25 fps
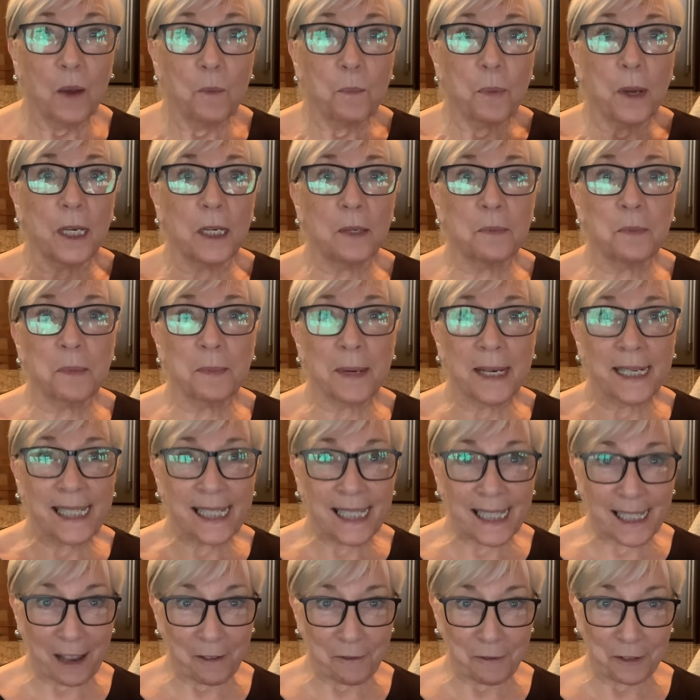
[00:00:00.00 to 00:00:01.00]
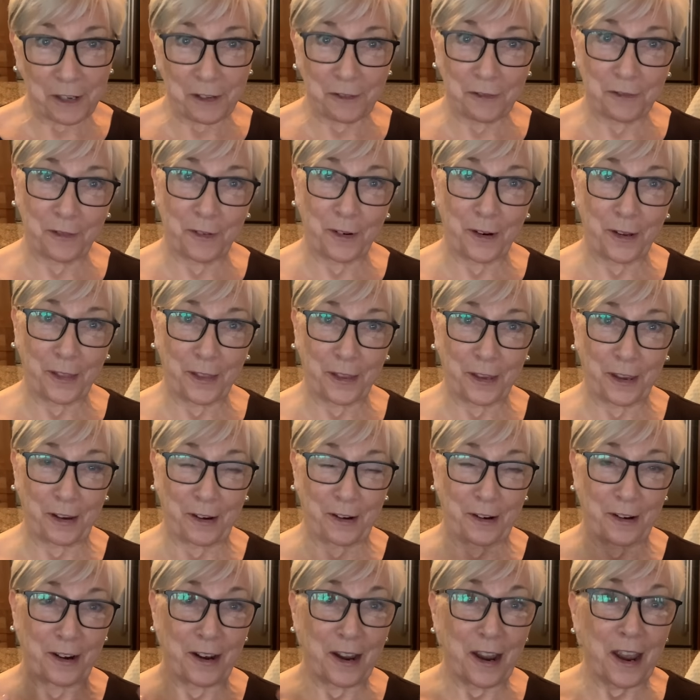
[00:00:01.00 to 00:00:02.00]
but I'm in my 74th
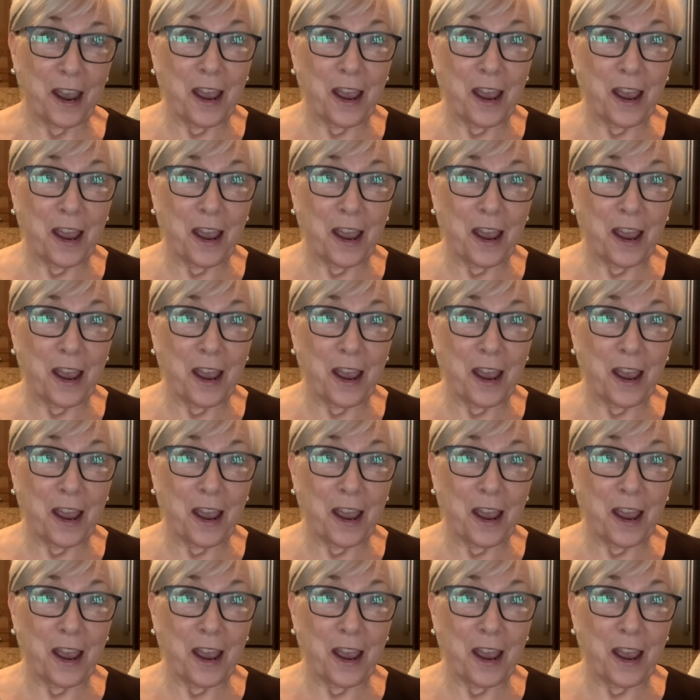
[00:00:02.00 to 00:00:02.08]
year.